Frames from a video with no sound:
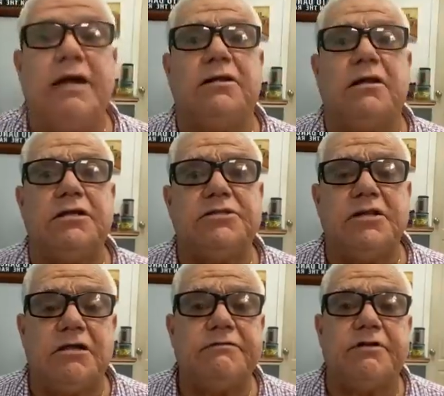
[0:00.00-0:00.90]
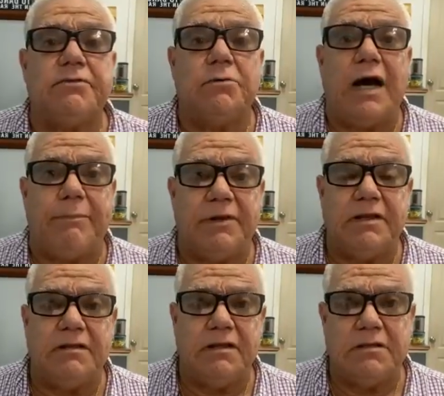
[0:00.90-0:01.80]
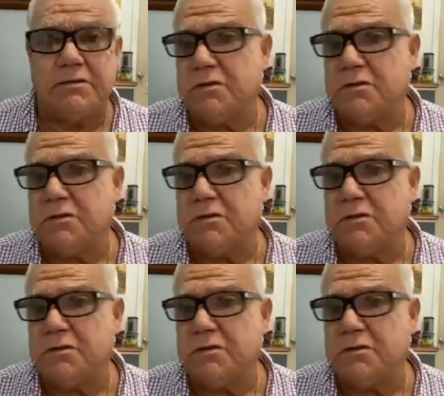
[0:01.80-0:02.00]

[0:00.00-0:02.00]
To my knowledge, none of the two happened,